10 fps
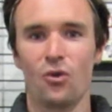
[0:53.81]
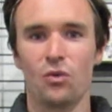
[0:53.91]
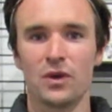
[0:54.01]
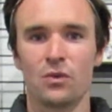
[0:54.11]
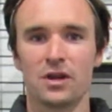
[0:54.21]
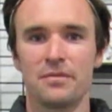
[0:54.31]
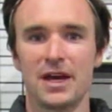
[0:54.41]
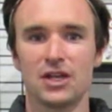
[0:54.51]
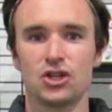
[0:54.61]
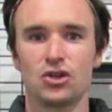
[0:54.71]
we want to
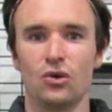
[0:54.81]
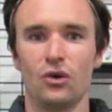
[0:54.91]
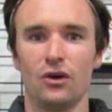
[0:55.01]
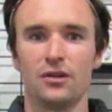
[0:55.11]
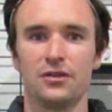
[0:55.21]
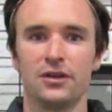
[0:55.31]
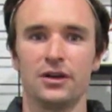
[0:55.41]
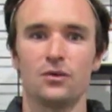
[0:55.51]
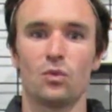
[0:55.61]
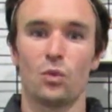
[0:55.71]
make sure
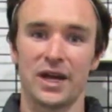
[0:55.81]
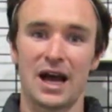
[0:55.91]
that we